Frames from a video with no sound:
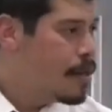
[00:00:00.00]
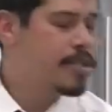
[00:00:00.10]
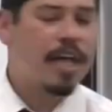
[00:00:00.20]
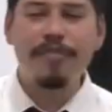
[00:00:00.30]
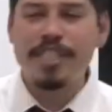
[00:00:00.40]

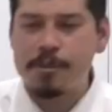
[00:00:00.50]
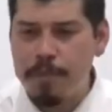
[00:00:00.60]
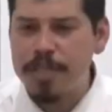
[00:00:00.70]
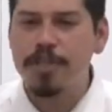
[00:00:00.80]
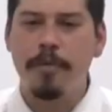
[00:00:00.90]
there's nothing
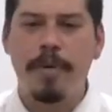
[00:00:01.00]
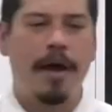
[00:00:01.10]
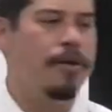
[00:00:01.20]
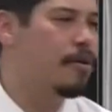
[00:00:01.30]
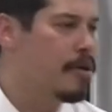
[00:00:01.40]
special
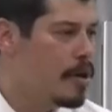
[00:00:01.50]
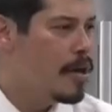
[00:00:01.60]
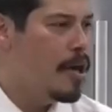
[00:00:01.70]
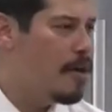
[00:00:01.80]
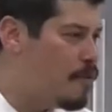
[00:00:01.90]
about you
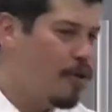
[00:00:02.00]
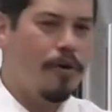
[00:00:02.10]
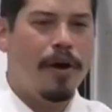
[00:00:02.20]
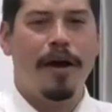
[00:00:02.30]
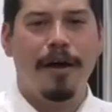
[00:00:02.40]
if
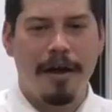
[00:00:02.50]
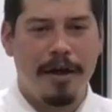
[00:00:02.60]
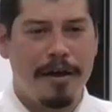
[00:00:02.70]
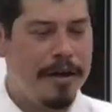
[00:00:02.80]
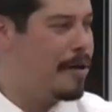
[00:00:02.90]
you're
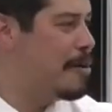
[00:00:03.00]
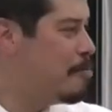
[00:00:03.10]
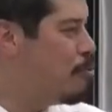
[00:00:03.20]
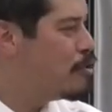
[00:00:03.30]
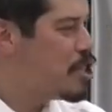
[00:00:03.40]
uh,
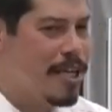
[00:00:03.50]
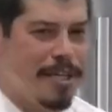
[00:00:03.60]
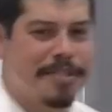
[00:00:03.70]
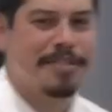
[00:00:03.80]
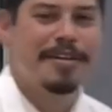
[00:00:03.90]

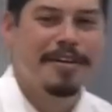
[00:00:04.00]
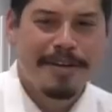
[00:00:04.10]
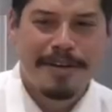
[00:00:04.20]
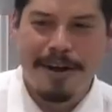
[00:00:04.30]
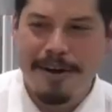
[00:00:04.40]
Portuguese,
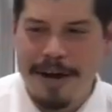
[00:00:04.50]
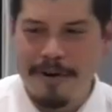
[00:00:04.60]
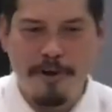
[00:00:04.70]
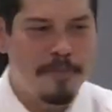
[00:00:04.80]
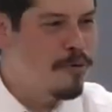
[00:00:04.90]
all right,
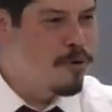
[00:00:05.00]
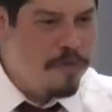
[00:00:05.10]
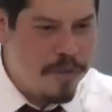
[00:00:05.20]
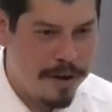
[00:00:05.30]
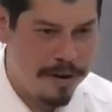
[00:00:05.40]
or a
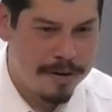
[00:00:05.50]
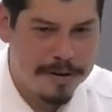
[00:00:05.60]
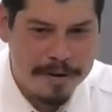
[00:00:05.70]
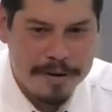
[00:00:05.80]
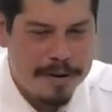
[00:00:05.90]
Peruvian,
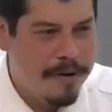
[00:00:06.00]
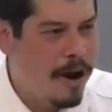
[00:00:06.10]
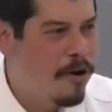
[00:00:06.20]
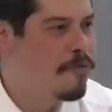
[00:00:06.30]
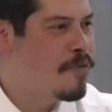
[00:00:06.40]
all
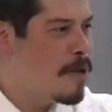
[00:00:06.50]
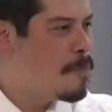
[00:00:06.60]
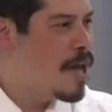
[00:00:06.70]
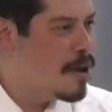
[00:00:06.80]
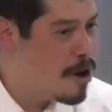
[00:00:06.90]
right, or
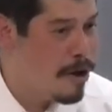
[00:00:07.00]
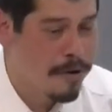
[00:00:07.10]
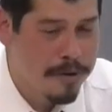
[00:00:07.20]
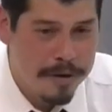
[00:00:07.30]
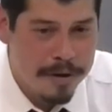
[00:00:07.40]
Filipino.
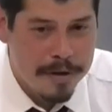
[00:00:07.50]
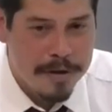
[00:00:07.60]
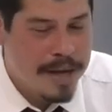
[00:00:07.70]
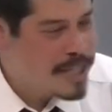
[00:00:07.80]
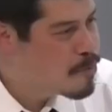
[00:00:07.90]

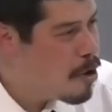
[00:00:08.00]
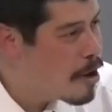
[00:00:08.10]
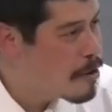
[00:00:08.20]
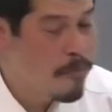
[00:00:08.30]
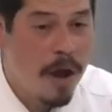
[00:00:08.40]
Guess
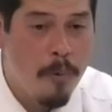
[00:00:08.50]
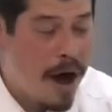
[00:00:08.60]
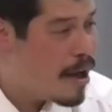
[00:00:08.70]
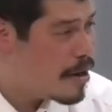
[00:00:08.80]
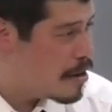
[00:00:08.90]
what? We're
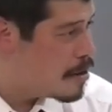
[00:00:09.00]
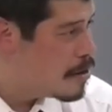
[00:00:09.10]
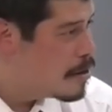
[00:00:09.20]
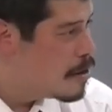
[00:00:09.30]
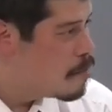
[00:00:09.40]
one.
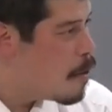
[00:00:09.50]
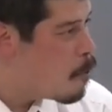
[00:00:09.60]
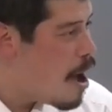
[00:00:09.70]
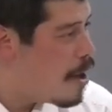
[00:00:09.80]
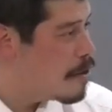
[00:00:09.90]
We're
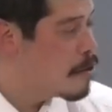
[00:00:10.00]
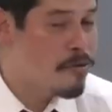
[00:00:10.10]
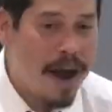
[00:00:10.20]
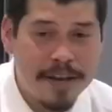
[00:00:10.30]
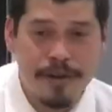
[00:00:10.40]
one.
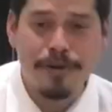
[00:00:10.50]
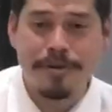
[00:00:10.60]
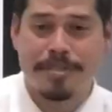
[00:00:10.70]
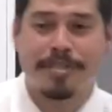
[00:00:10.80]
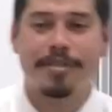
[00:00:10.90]
Great
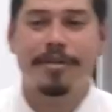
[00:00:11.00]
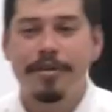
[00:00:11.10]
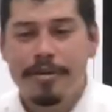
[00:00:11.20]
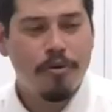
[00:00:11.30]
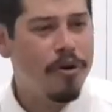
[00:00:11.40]
news.
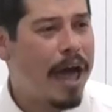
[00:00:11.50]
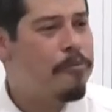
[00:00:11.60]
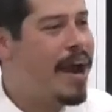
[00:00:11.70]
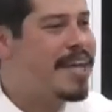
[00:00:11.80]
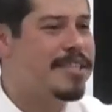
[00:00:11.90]
All
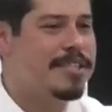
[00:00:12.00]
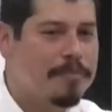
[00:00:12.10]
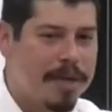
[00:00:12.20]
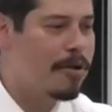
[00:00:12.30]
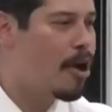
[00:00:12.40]
that
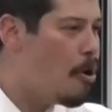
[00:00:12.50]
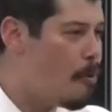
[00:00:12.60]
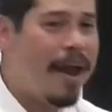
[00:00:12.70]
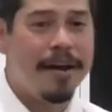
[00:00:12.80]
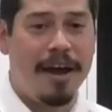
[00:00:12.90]
racism can go
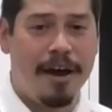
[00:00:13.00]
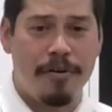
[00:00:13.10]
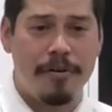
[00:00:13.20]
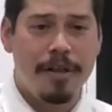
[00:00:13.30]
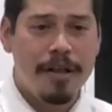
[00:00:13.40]
away
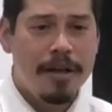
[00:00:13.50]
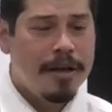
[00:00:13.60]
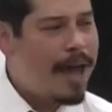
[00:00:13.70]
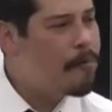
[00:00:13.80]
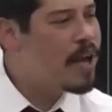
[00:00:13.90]
now.
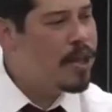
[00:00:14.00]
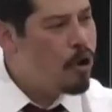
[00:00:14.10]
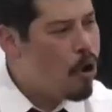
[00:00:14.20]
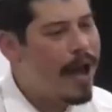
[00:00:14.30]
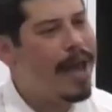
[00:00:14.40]
And when
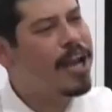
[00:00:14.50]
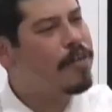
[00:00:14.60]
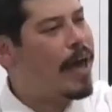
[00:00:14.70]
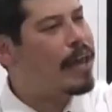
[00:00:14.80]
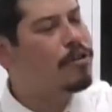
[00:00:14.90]
you're
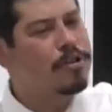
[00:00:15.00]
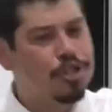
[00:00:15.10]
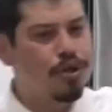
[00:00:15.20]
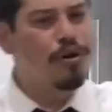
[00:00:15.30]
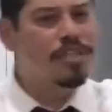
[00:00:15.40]
elevating the
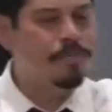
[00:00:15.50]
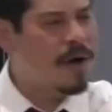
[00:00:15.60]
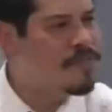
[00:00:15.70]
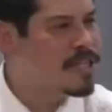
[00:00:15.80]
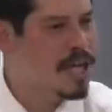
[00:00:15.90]
Jews
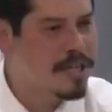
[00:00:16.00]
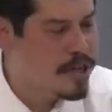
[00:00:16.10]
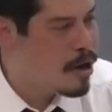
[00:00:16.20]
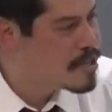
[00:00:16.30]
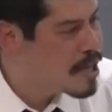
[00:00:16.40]
above the
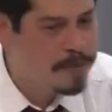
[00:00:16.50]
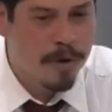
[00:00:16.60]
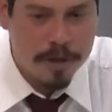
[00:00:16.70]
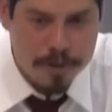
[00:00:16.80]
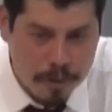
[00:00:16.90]
Gentiles, guess
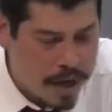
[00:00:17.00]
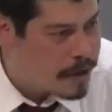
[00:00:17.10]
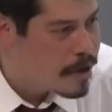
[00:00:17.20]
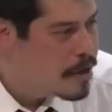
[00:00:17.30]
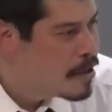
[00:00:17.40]
what you're
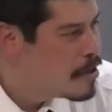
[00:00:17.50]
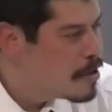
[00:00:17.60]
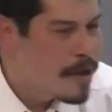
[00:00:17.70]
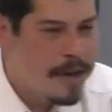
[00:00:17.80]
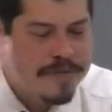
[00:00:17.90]
doing?
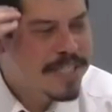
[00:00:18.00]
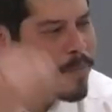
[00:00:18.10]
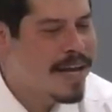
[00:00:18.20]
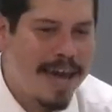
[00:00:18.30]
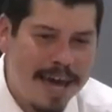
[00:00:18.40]
If
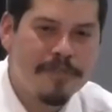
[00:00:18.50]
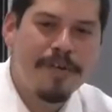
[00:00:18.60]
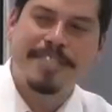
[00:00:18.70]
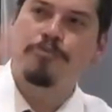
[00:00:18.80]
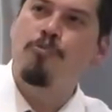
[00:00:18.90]
someone
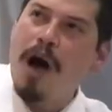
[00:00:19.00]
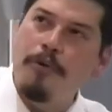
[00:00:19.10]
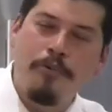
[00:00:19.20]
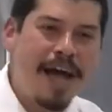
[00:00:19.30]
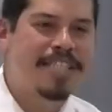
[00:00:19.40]
elevates
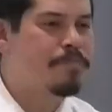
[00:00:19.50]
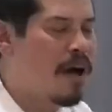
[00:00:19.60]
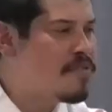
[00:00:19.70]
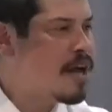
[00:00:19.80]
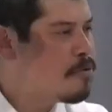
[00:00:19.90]
one race
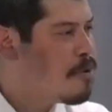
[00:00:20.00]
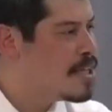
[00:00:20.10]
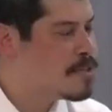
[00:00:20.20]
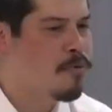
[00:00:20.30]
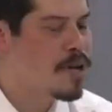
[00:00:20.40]
above another
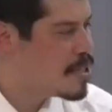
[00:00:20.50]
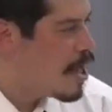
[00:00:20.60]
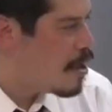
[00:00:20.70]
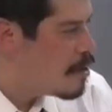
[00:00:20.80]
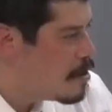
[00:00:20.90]
race, what is
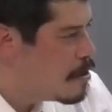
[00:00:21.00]
that?